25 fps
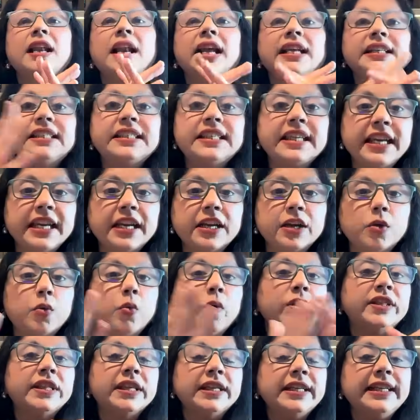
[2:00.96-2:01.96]
Let's hear
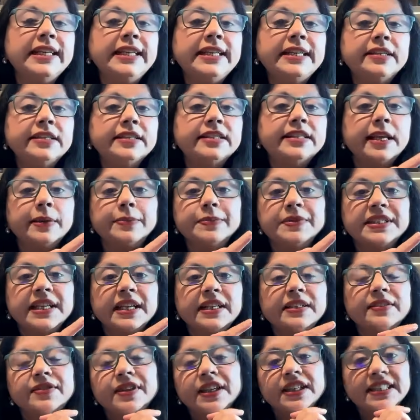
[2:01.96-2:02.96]
what the leaders
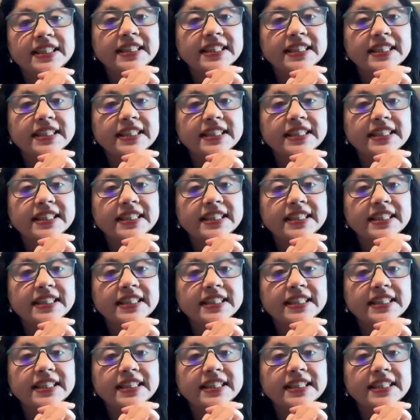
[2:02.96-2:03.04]
themselves are